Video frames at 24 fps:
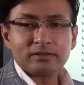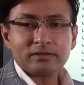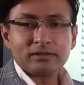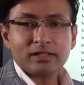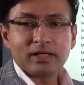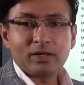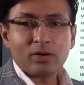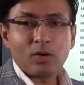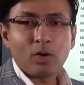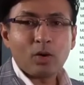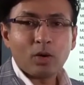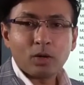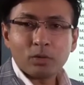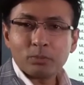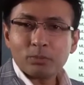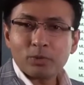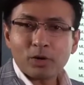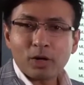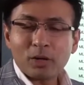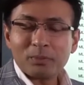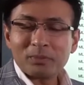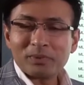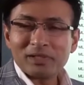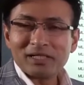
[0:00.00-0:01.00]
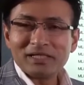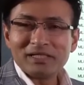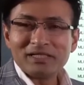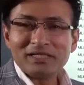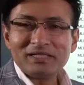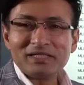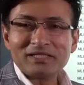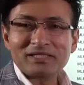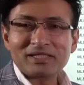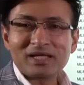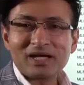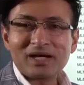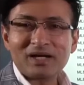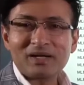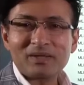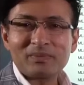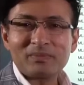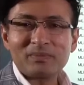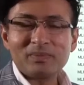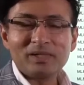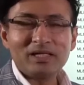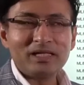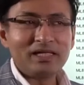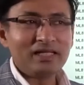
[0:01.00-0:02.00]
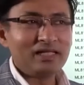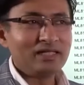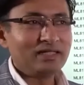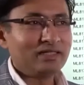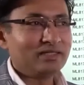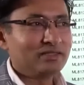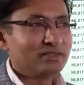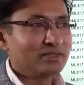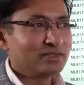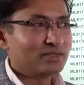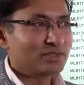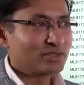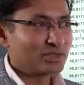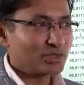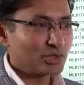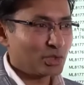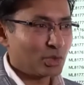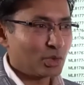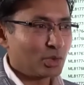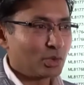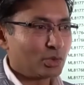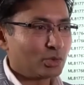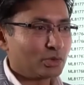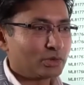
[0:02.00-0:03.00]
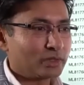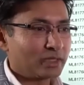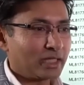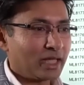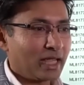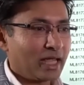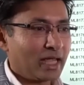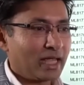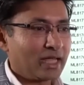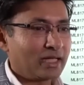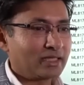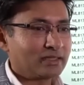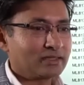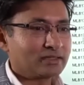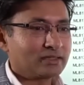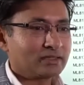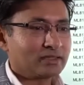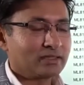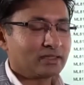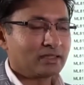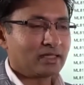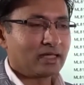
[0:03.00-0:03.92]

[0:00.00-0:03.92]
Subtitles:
that all properties are being sold at